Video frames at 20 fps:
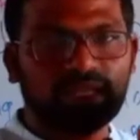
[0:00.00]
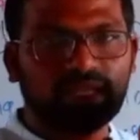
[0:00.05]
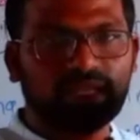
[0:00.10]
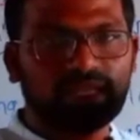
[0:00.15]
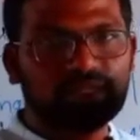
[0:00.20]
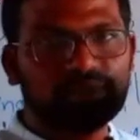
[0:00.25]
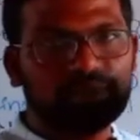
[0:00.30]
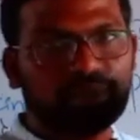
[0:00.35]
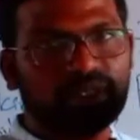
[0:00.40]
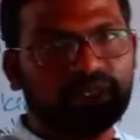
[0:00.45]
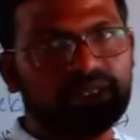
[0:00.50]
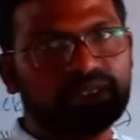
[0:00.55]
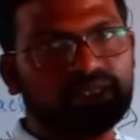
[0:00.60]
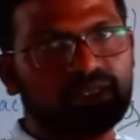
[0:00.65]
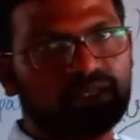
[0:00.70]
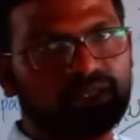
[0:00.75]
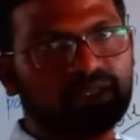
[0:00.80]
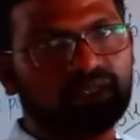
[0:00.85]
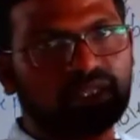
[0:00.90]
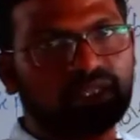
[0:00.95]
layer spheres
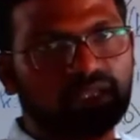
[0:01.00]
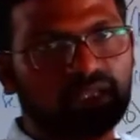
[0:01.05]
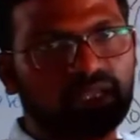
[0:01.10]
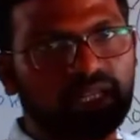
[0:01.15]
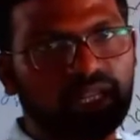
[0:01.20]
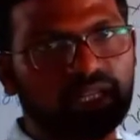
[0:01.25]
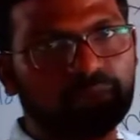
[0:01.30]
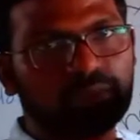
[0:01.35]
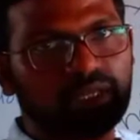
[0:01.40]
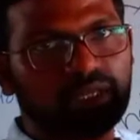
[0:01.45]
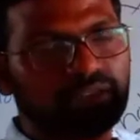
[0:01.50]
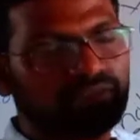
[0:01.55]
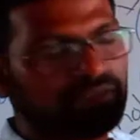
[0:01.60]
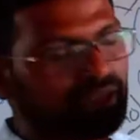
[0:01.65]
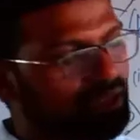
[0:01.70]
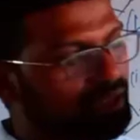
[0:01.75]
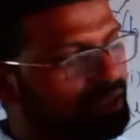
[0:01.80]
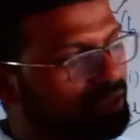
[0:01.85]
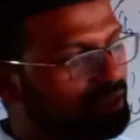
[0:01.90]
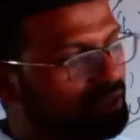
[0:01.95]
are in alignment with
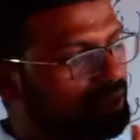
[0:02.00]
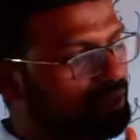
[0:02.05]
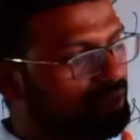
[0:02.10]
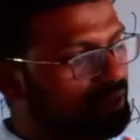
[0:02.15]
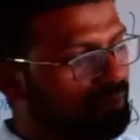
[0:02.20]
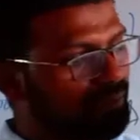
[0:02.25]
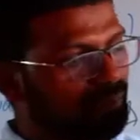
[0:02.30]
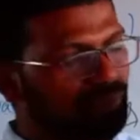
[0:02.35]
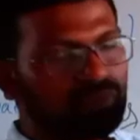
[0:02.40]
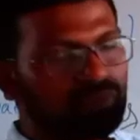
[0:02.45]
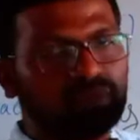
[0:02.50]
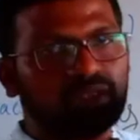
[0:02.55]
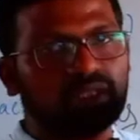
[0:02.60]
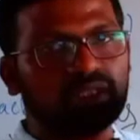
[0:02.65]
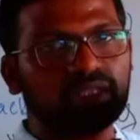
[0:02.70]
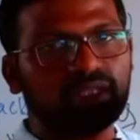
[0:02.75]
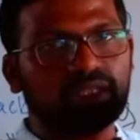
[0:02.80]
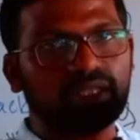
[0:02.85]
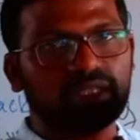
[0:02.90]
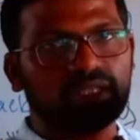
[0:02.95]
the
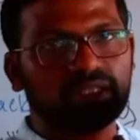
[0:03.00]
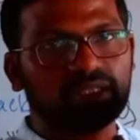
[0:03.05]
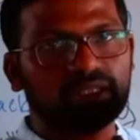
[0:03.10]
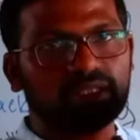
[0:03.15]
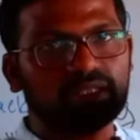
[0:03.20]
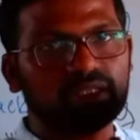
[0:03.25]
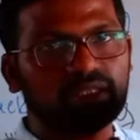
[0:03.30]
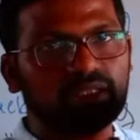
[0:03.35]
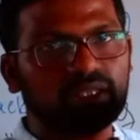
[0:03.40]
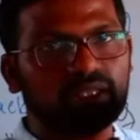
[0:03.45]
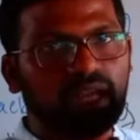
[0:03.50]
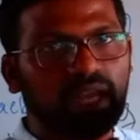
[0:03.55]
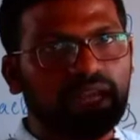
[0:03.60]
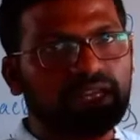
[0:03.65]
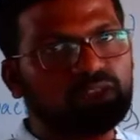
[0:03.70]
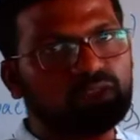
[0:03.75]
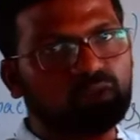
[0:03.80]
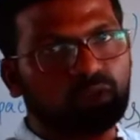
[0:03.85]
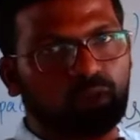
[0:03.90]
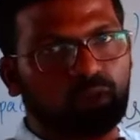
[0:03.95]
third layer, and
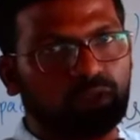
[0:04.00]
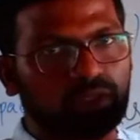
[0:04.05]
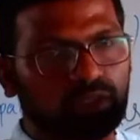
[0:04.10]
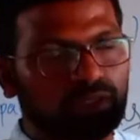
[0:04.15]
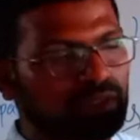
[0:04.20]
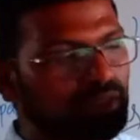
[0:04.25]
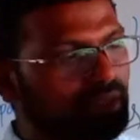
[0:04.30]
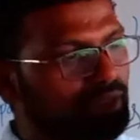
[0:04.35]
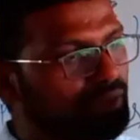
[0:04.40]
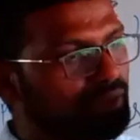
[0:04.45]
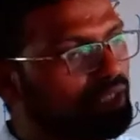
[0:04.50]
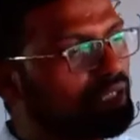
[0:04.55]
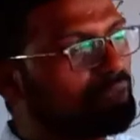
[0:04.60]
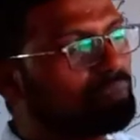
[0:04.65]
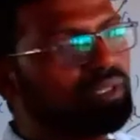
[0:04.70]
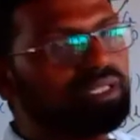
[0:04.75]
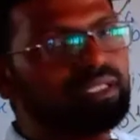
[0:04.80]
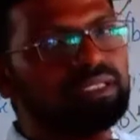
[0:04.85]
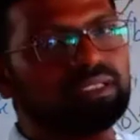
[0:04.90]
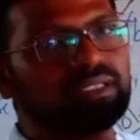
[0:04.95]
so on. That
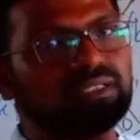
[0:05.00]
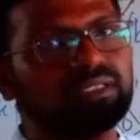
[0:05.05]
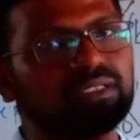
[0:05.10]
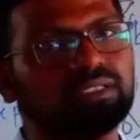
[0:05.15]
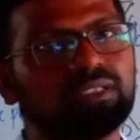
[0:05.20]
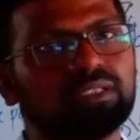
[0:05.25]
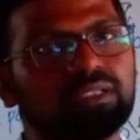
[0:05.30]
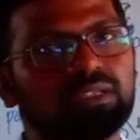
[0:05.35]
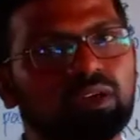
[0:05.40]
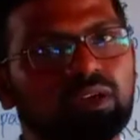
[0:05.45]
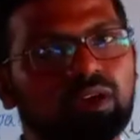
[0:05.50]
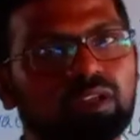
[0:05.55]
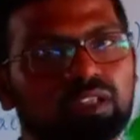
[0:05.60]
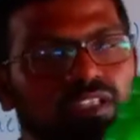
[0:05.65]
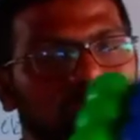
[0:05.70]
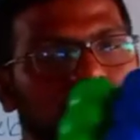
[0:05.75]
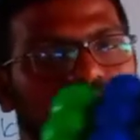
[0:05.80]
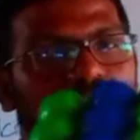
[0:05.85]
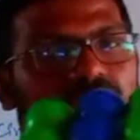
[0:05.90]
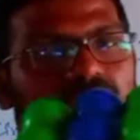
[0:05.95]
means all the
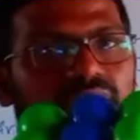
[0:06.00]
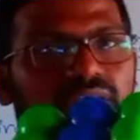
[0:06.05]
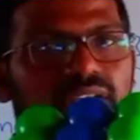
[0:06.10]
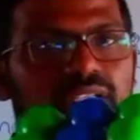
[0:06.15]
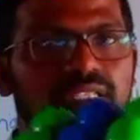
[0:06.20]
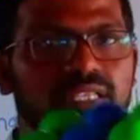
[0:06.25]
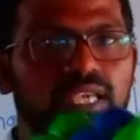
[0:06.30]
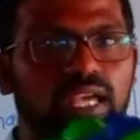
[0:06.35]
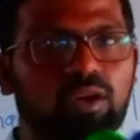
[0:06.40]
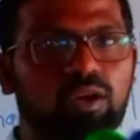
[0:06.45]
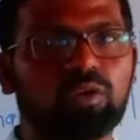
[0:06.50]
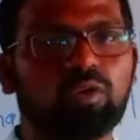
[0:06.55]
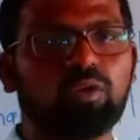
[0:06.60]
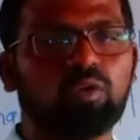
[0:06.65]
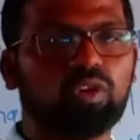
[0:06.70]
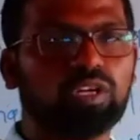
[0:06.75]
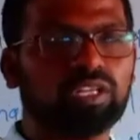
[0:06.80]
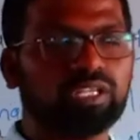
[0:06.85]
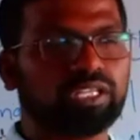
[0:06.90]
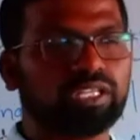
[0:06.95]
particles have
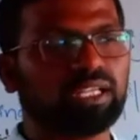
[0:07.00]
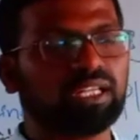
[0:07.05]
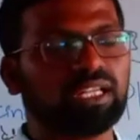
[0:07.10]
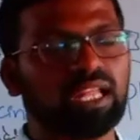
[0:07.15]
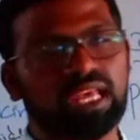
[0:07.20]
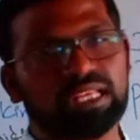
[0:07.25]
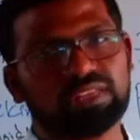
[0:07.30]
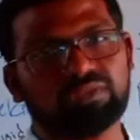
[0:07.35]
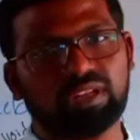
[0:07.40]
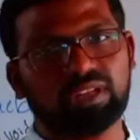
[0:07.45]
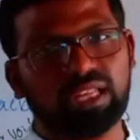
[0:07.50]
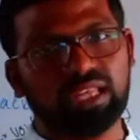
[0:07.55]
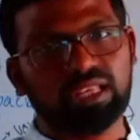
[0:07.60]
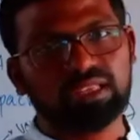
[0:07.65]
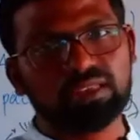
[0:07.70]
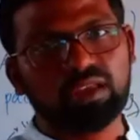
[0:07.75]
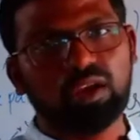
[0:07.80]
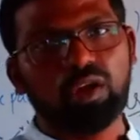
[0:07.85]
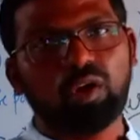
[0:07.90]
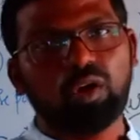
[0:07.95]
vertical as well
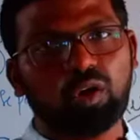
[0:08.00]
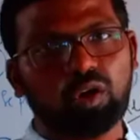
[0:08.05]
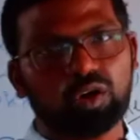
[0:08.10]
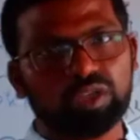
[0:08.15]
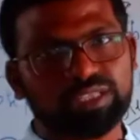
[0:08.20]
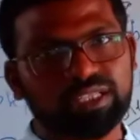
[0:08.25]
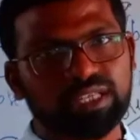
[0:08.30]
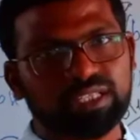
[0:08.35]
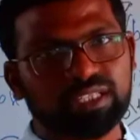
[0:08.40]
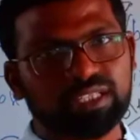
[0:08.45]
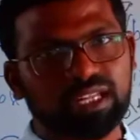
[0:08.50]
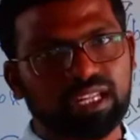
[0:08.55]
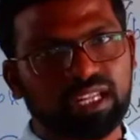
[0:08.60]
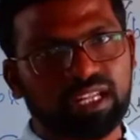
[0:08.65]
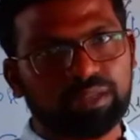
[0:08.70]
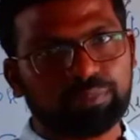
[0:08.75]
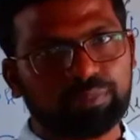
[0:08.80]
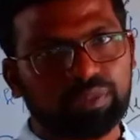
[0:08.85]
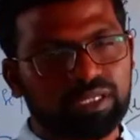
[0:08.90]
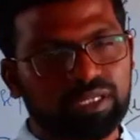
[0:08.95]
as horizontal
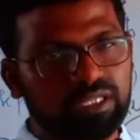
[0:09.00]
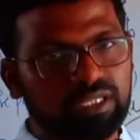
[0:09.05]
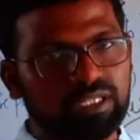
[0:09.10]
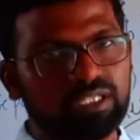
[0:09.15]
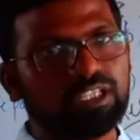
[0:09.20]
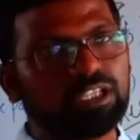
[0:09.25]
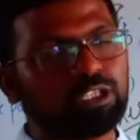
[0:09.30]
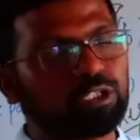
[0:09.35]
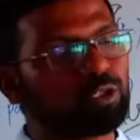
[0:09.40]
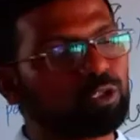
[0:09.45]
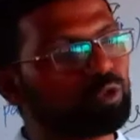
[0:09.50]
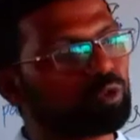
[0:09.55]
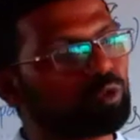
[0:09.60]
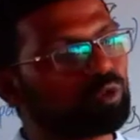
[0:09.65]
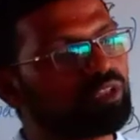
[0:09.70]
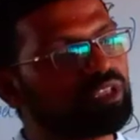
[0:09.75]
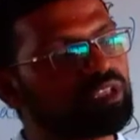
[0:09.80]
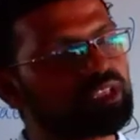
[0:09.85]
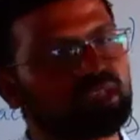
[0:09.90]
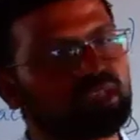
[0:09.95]
alignment. Due to
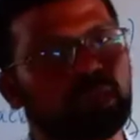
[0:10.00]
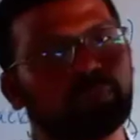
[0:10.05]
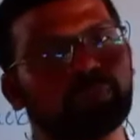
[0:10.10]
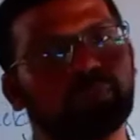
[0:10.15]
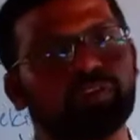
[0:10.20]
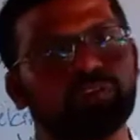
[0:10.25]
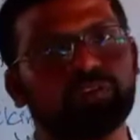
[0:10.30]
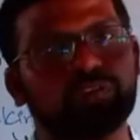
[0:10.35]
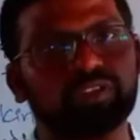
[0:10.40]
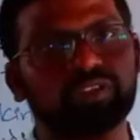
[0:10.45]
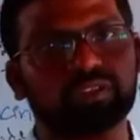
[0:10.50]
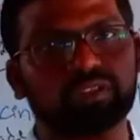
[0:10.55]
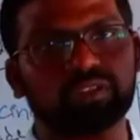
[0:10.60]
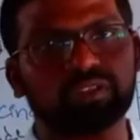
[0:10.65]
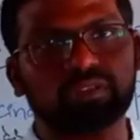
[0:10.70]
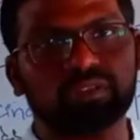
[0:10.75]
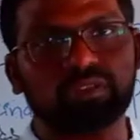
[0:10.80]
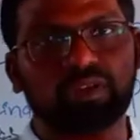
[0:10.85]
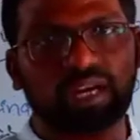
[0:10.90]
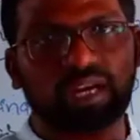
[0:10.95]
this type of
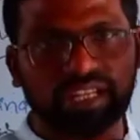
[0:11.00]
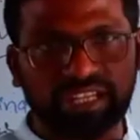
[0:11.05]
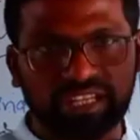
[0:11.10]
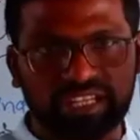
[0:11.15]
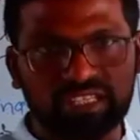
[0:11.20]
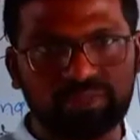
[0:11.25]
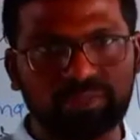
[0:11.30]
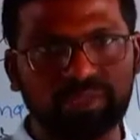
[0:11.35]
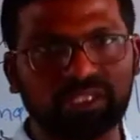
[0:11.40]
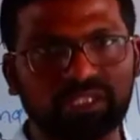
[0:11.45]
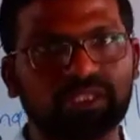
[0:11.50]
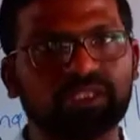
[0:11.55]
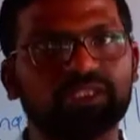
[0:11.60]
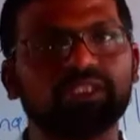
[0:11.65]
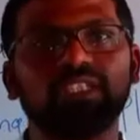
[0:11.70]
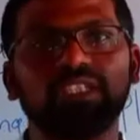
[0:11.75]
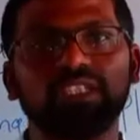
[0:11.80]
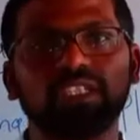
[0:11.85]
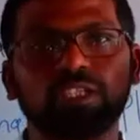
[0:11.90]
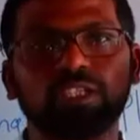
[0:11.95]
arrangement,
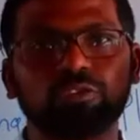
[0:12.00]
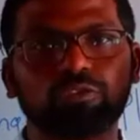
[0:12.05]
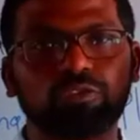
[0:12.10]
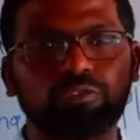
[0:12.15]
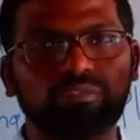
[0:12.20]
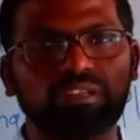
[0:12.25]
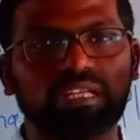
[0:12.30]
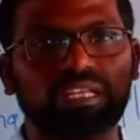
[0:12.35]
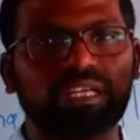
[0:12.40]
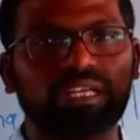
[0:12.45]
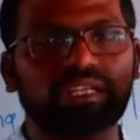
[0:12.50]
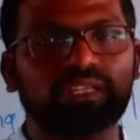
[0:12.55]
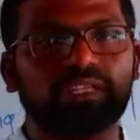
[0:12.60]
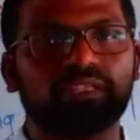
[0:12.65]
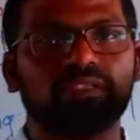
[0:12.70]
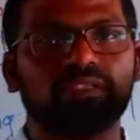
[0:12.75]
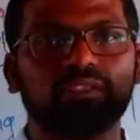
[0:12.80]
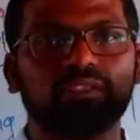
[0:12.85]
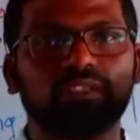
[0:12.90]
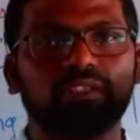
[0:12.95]
we will get
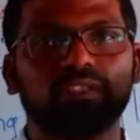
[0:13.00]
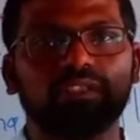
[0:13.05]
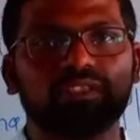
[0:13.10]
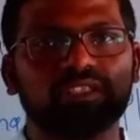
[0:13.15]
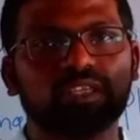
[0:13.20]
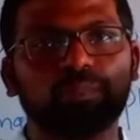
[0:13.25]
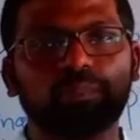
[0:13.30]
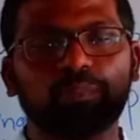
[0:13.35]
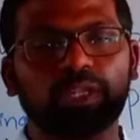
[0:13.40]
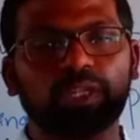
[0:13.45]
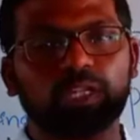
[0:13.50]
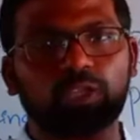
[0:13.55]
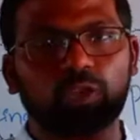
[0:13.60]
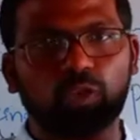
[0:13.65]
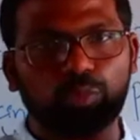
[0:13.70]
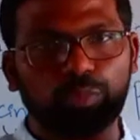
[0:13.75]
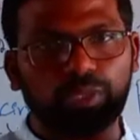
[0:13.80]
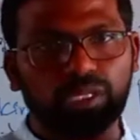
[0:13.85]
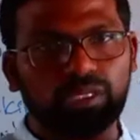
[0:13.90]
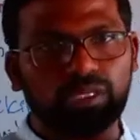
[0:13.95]
simple
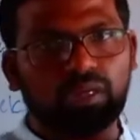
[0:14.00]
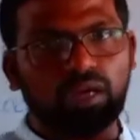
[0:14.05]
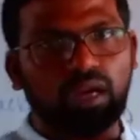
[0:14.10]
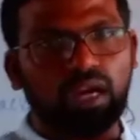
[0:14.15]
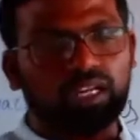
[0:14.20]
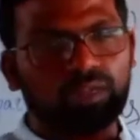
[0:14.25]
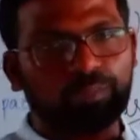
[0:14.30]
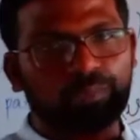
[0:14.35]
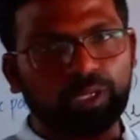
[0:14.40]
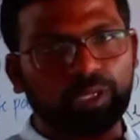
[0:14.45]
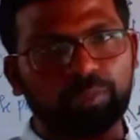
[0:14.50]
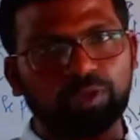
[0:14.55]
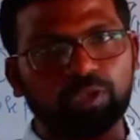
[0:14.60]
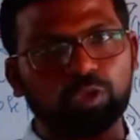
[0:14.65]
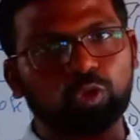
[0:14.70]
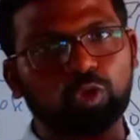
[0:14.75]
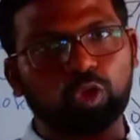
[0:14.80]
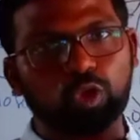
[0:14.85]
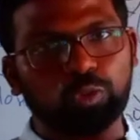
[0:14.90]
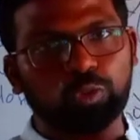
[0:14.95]
cubic or
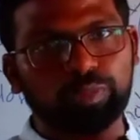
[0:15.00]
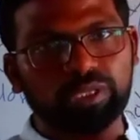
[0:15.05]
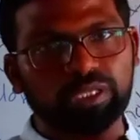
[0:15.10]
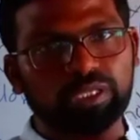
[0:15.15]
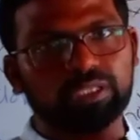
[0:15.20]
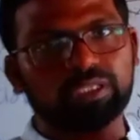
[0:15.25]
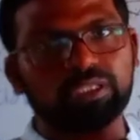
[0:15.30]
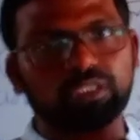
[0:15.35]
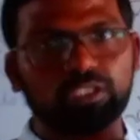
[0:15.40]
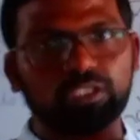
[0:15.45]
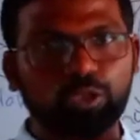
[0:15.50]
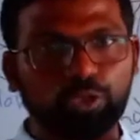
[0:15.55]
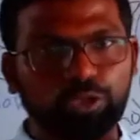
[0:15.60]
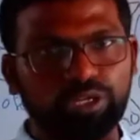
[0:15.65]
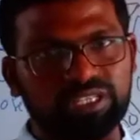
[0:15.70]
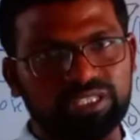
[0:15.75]
primitive cubic unit